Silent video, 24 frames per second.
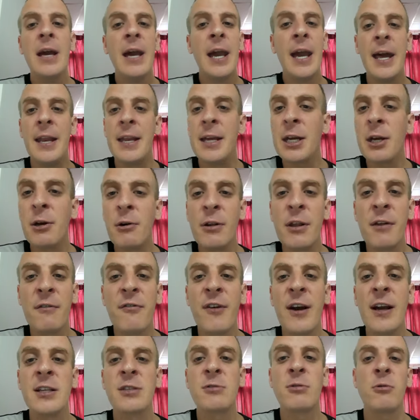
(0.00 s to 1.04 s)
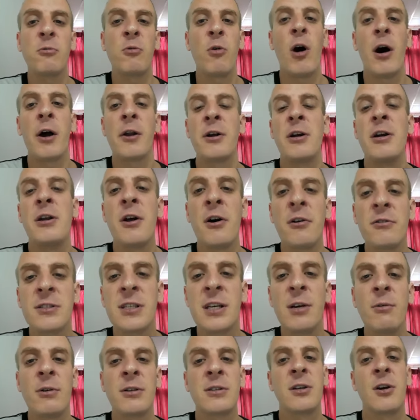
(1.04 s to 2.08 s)
hitting you in the face with water, and you don't
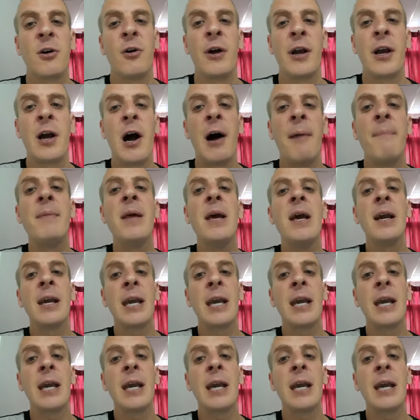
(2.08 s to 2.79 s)
see what's going on.